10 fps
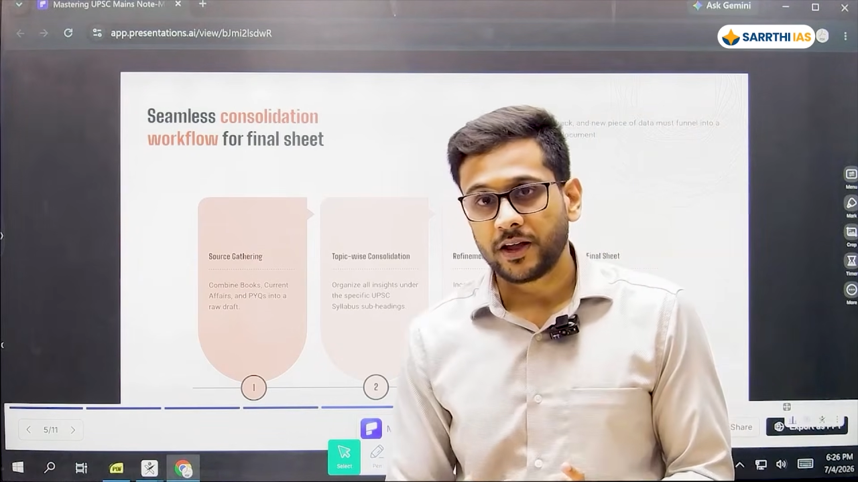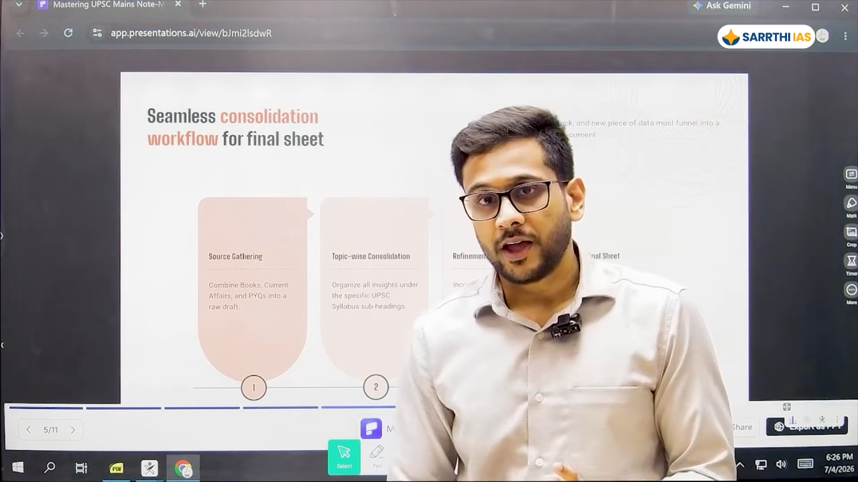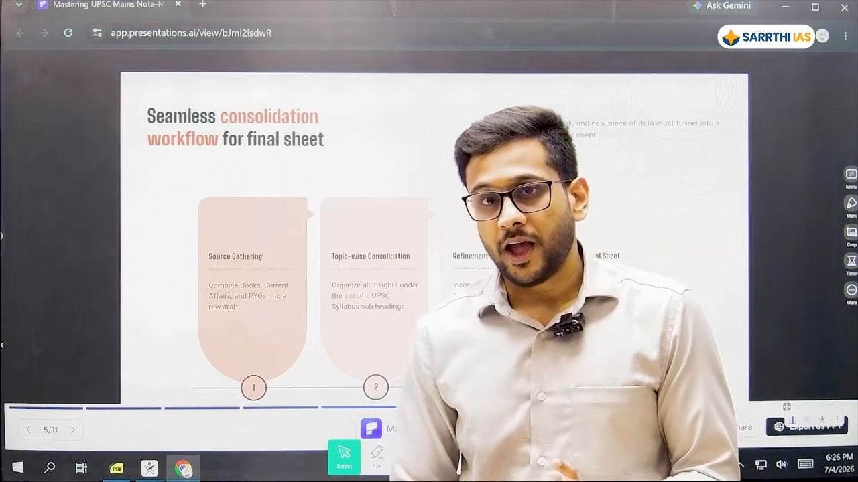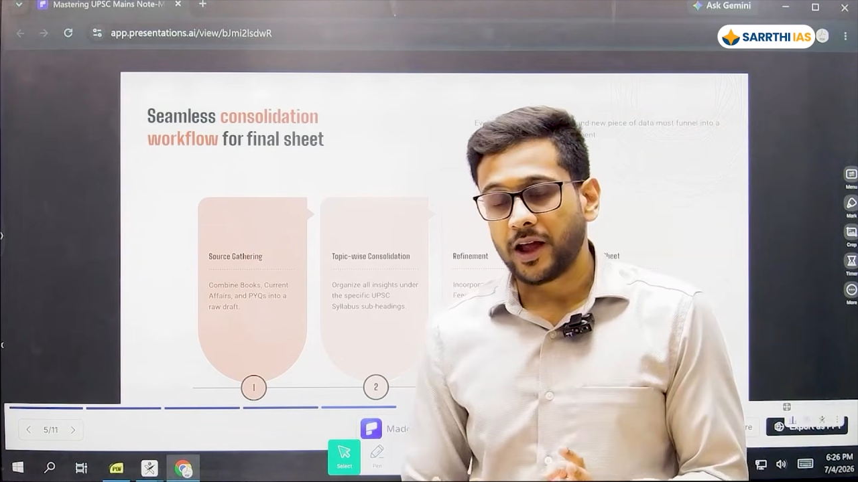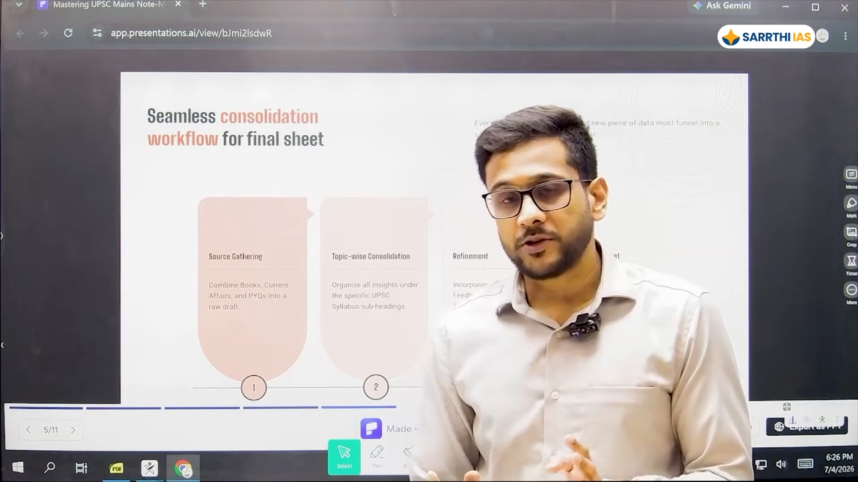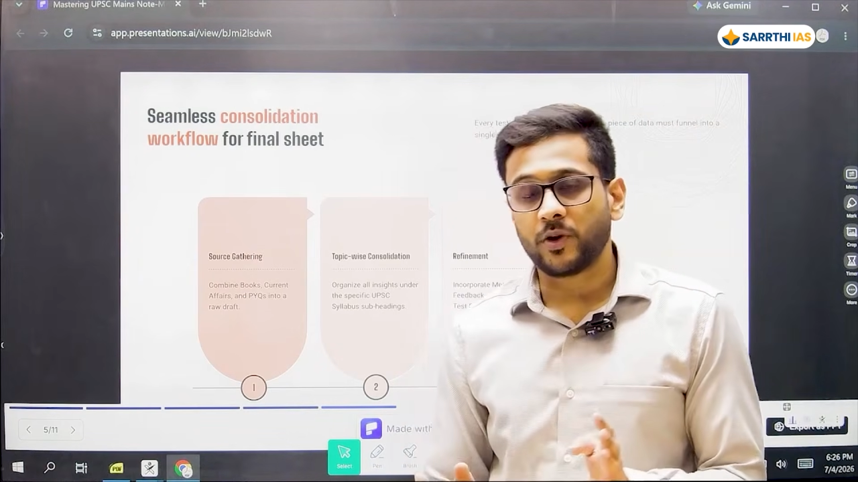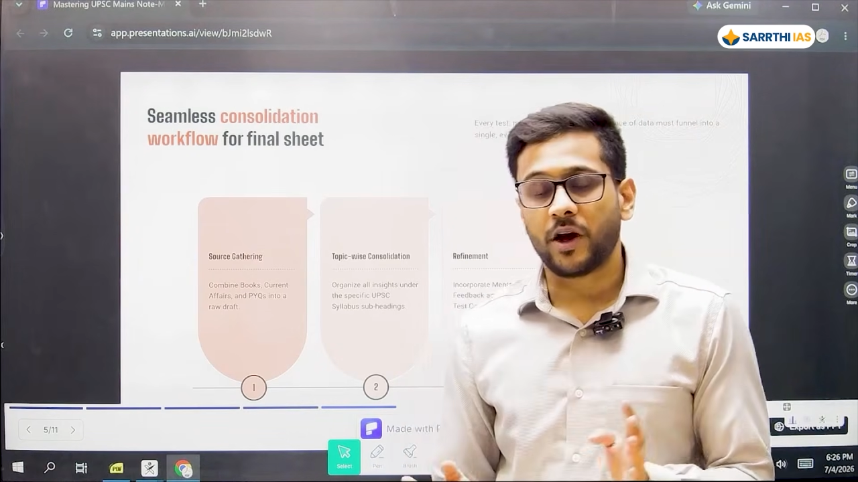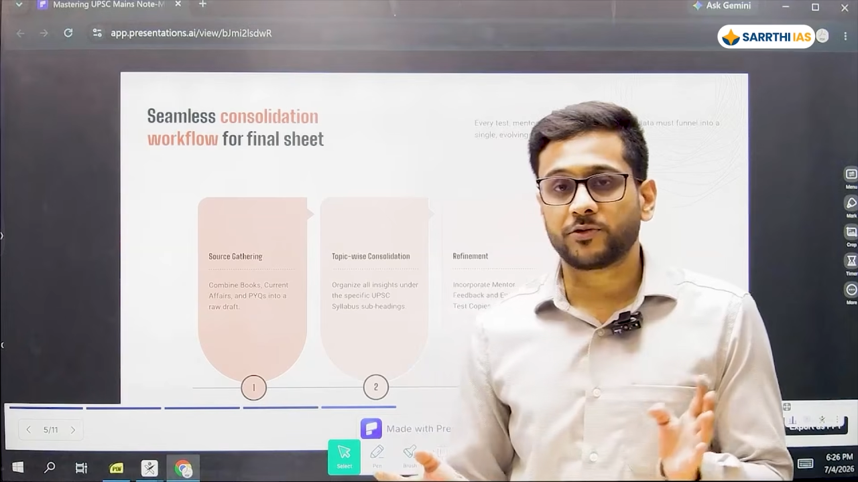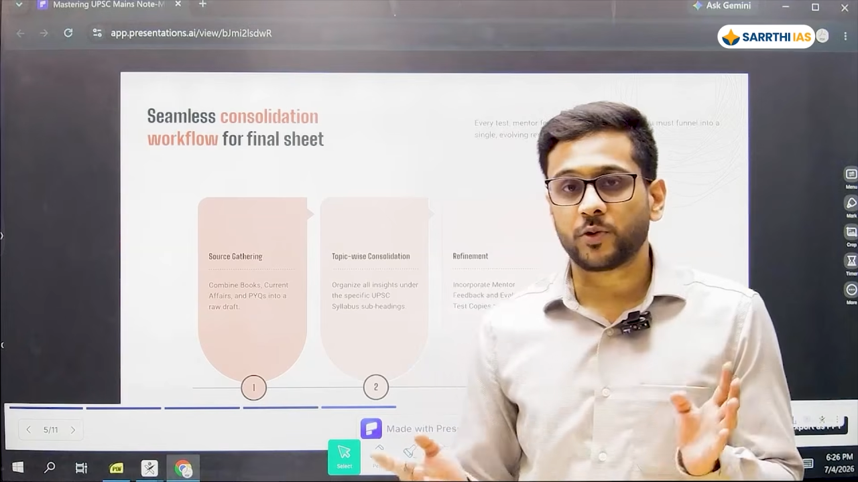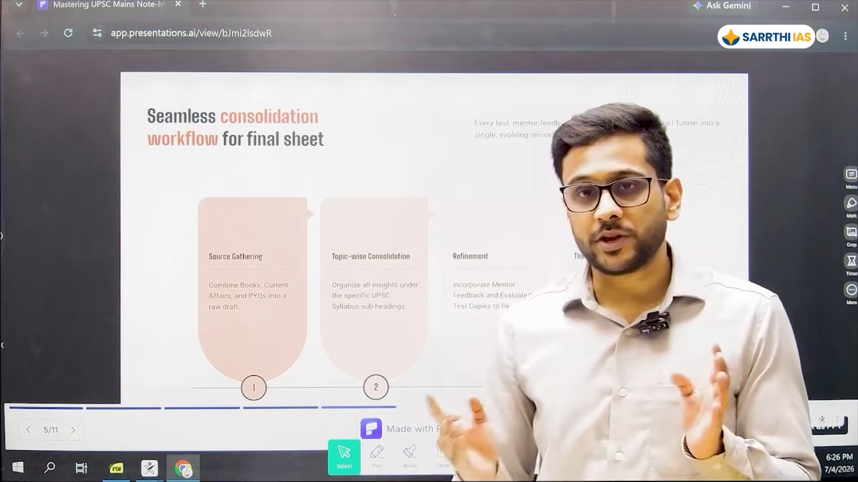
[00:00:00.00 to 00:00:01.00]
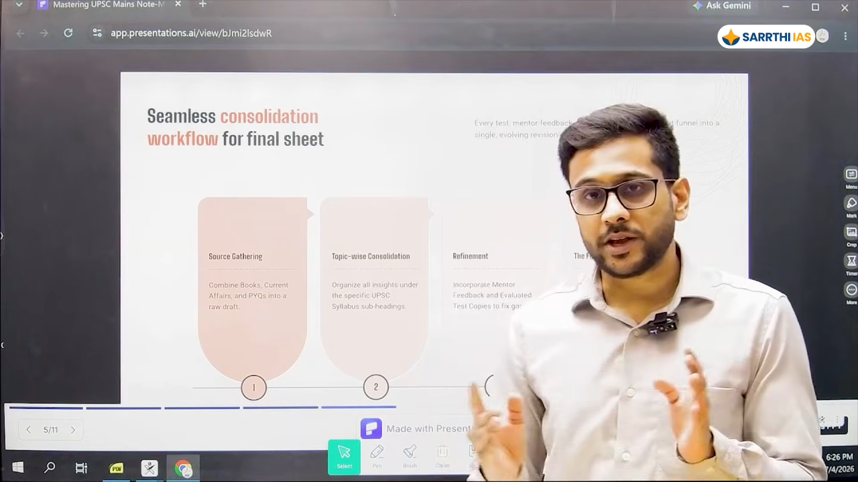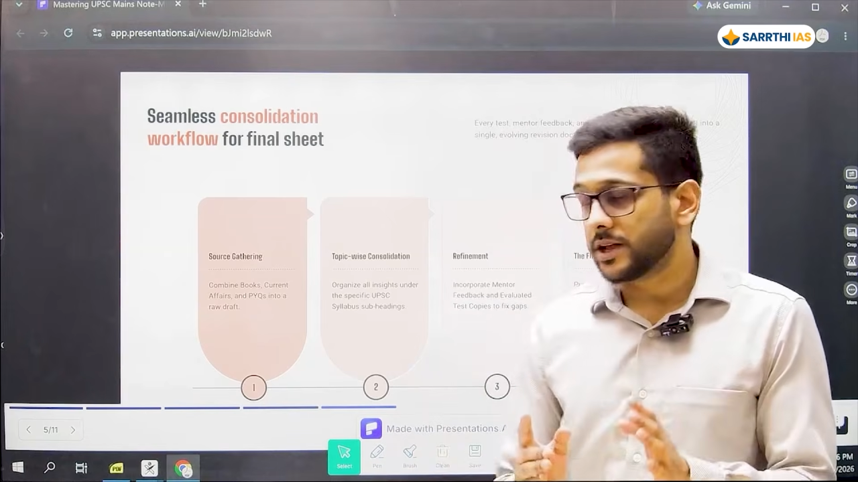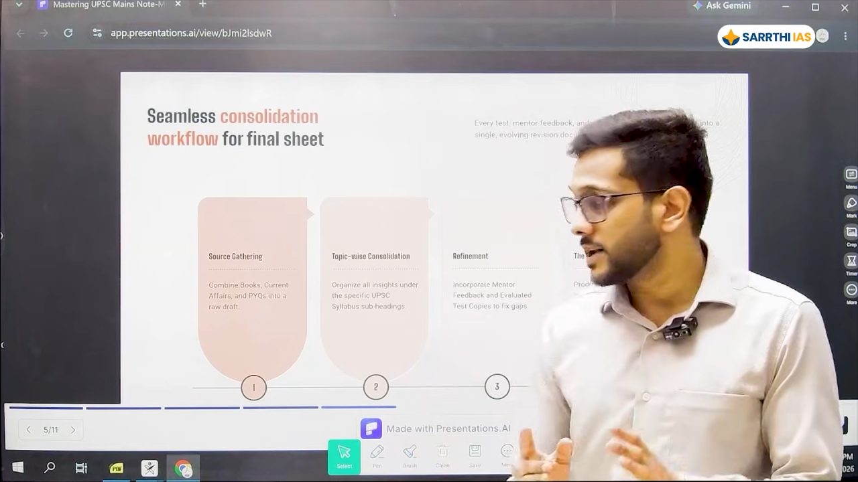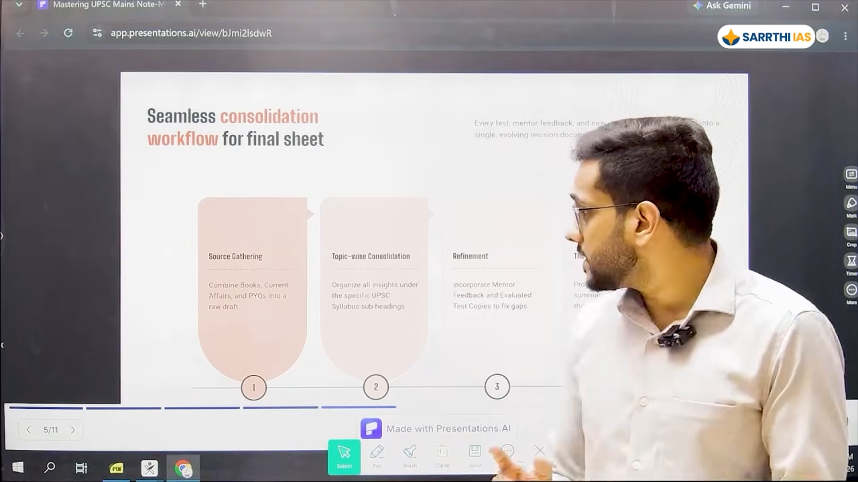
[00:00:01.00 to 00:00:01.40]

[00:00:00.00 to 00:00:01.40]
and you have to integrate